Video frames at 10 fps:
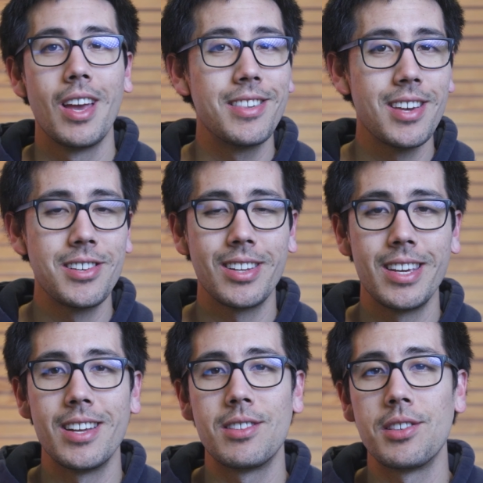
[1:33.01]

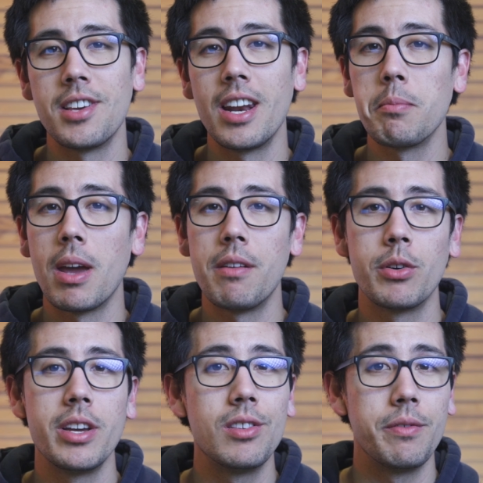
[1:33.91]
Essentially, it's a setting made
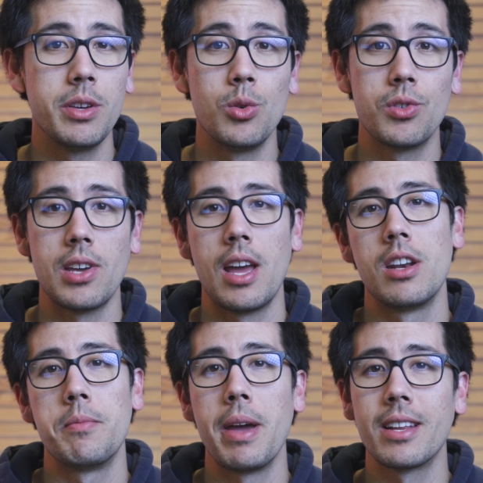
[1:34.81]
for ease of use
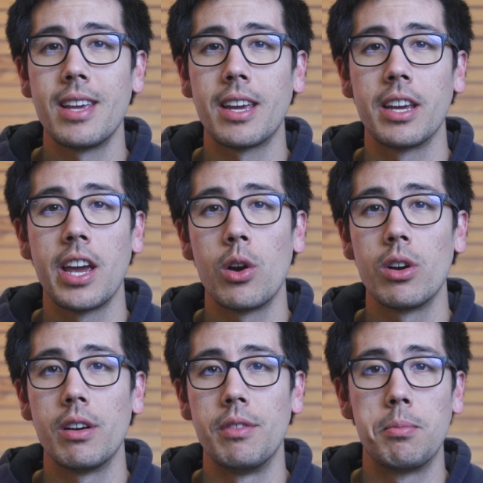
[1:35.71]
and to make taking care
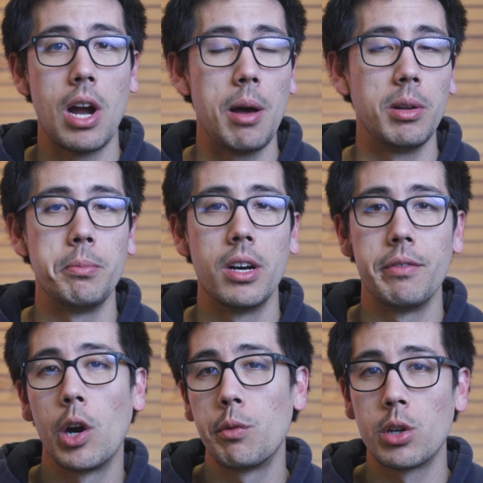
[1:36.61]
of the problem
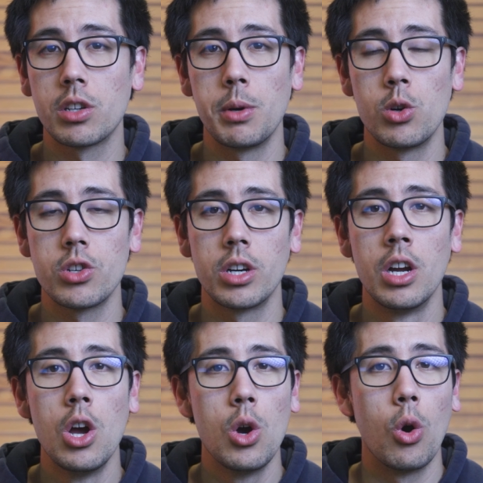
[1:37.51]
of overexposure
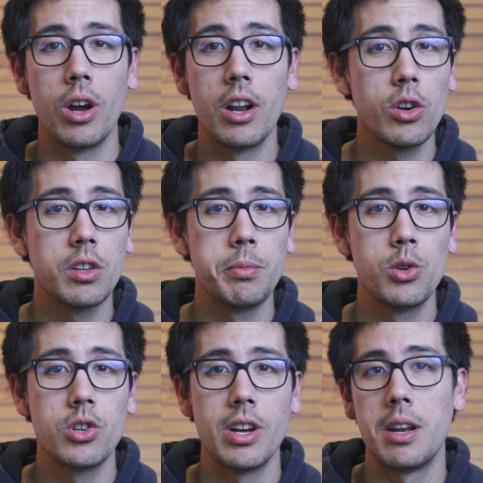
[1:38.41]
or
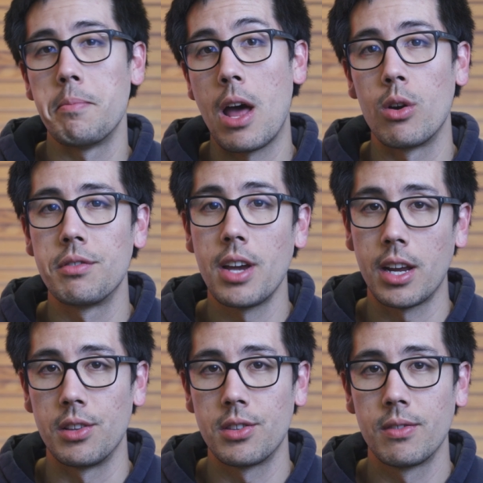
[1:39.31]
underexposure in a matter of
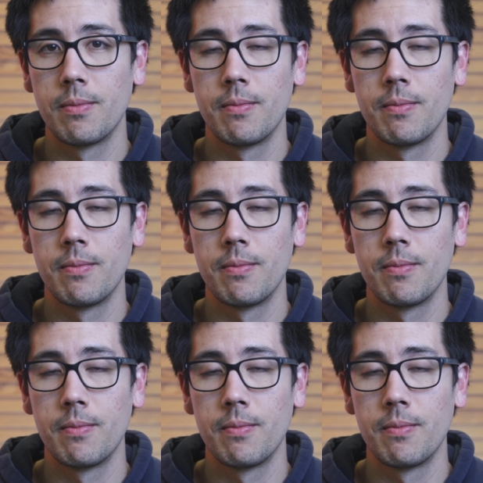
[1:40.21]
seconds.